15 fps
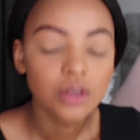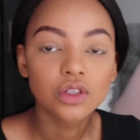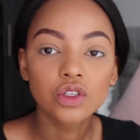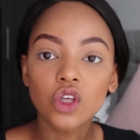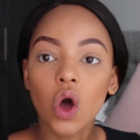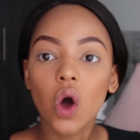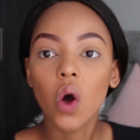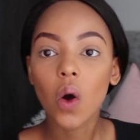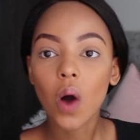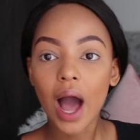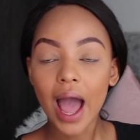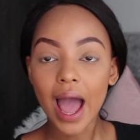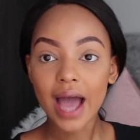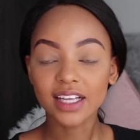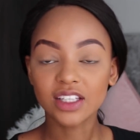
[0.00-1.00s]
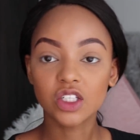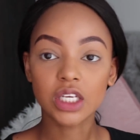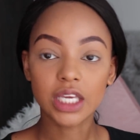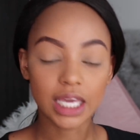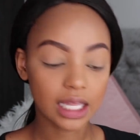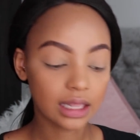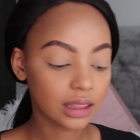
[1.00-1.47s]
so I had to
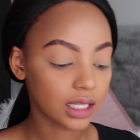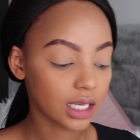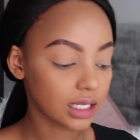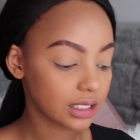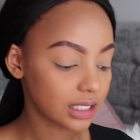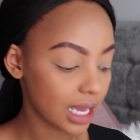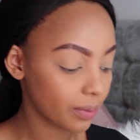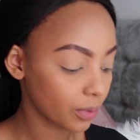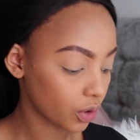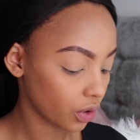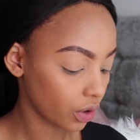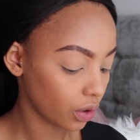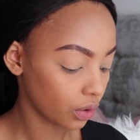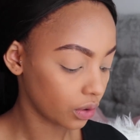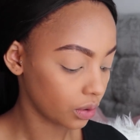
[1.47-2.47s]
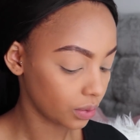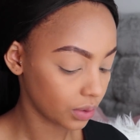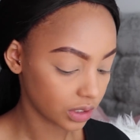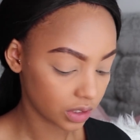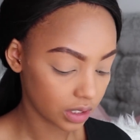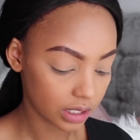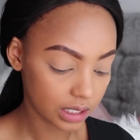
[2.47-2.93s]
get the same girl who
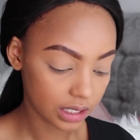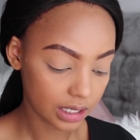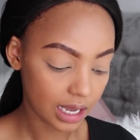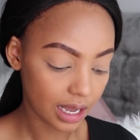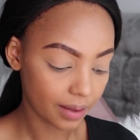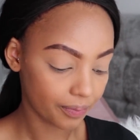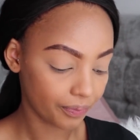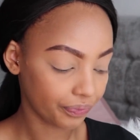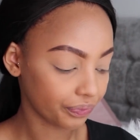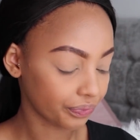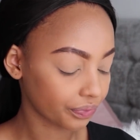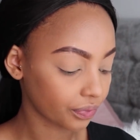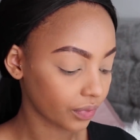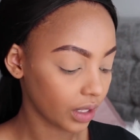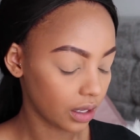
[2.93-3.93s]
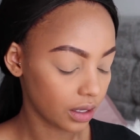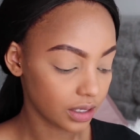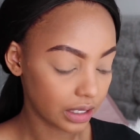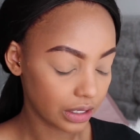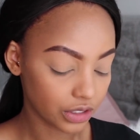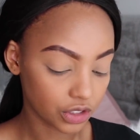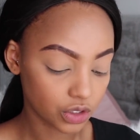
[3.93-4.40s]
was gonna
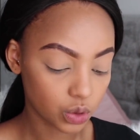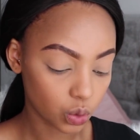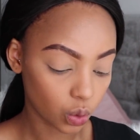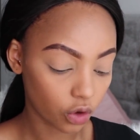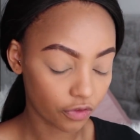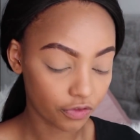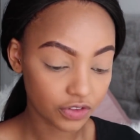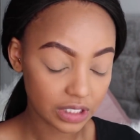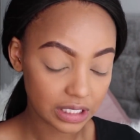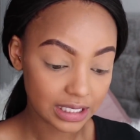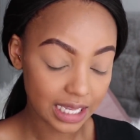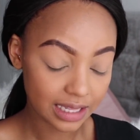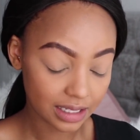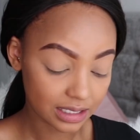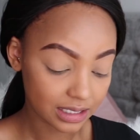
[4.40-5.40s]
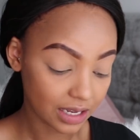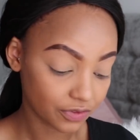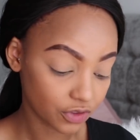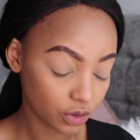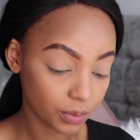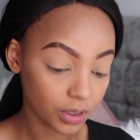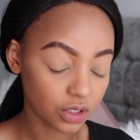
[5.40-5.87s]
sort of send the
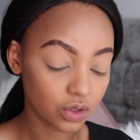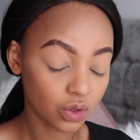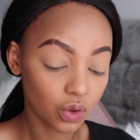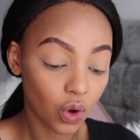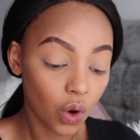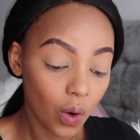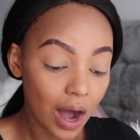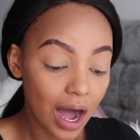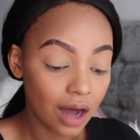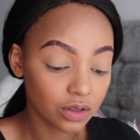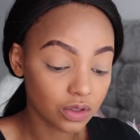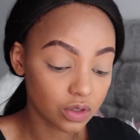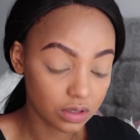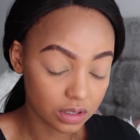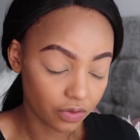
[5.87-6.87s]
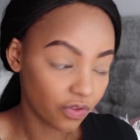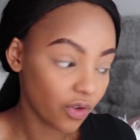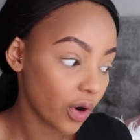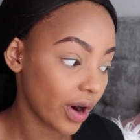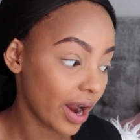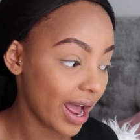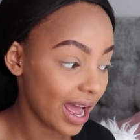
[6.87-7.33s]
stuff to me to go out to
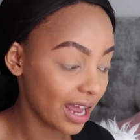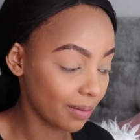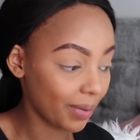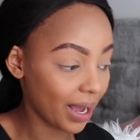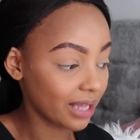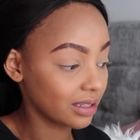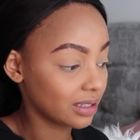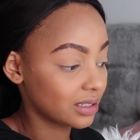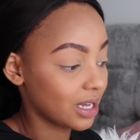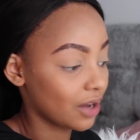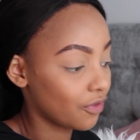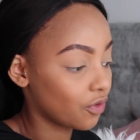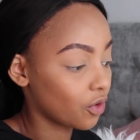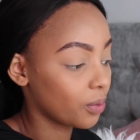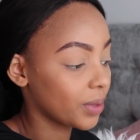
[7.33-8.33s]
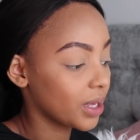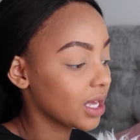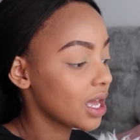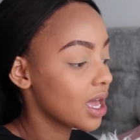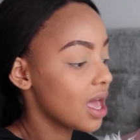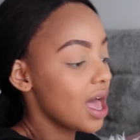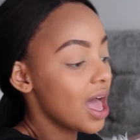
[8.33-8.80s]
Sephora and buy the stuff for
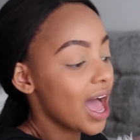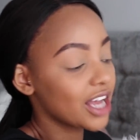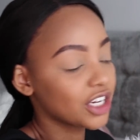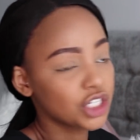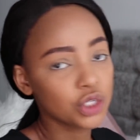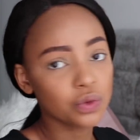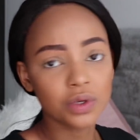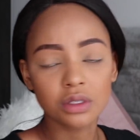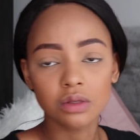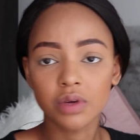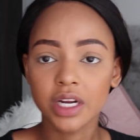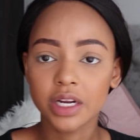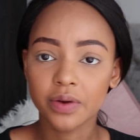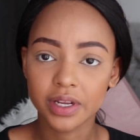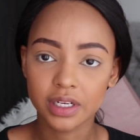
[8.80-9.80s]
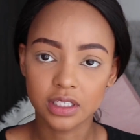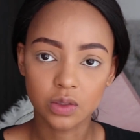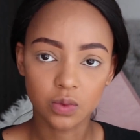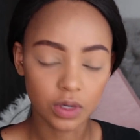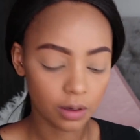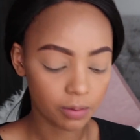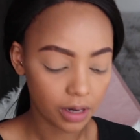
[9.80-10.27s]
me, and she was really
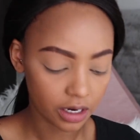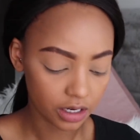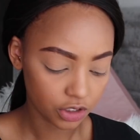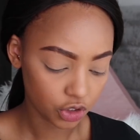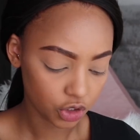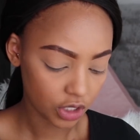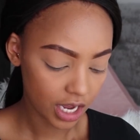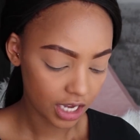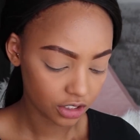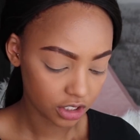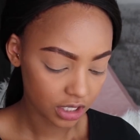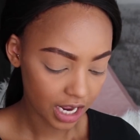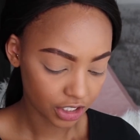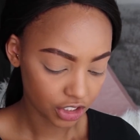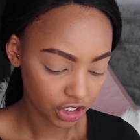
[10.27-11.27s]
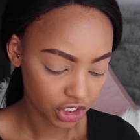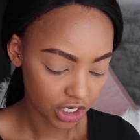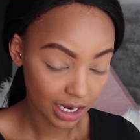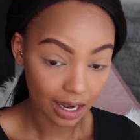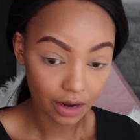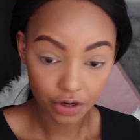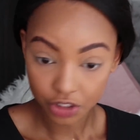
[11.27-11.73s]
sweet about it. You guys should actually
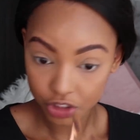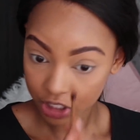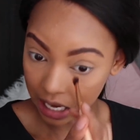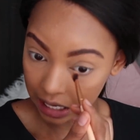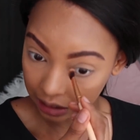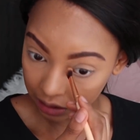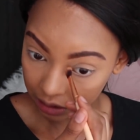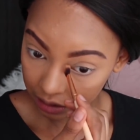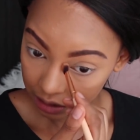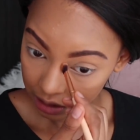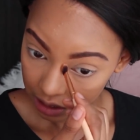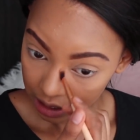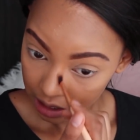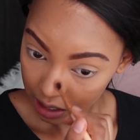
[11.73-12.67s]
check out her channel.